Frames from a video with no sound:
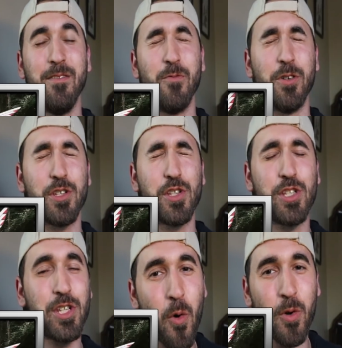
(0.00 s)
we're
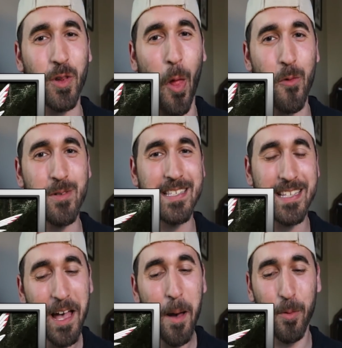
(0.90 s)
so close,
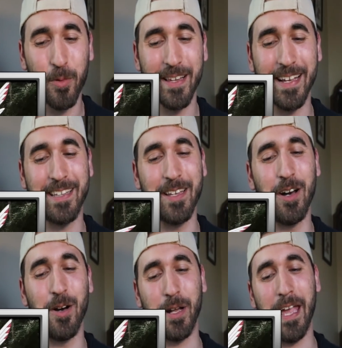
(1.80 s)
but we're like,
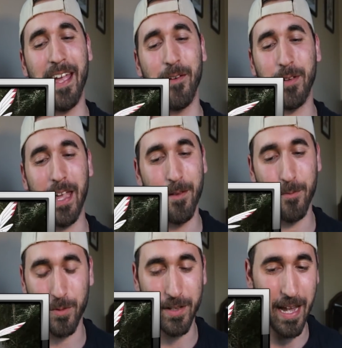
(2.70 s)
no, okay,
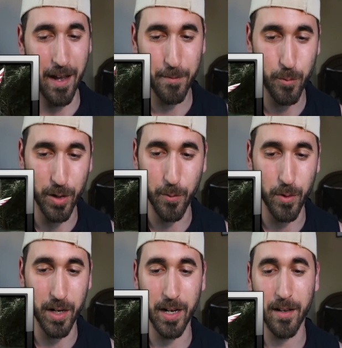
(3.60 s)
yeah,
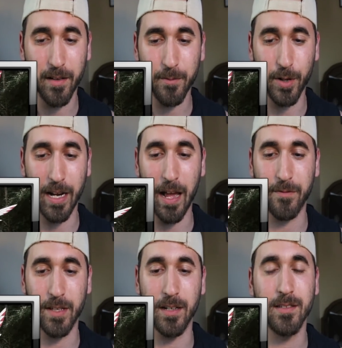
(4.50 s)
we're gonna
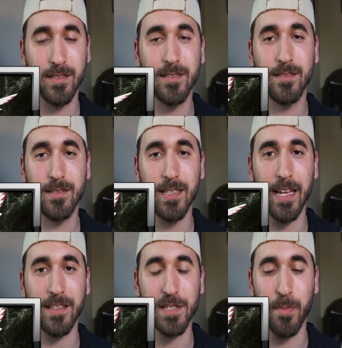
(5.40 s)
have to
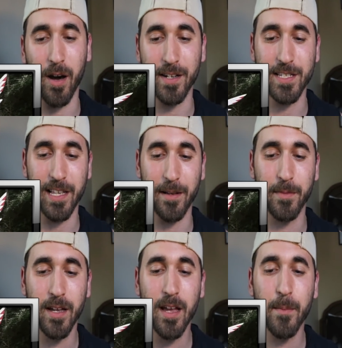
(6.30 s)
take this Body Slam
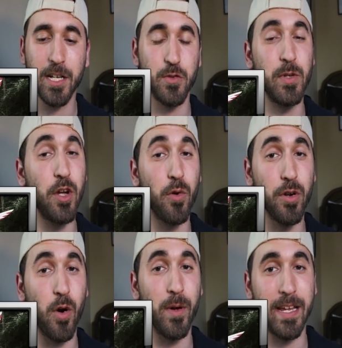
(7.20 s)
because we don't
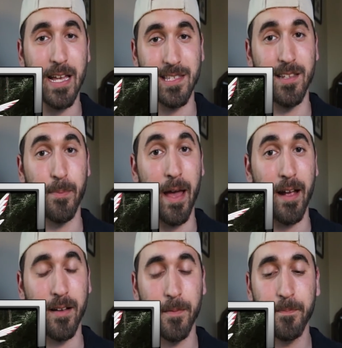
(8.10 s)
know what he has in the back.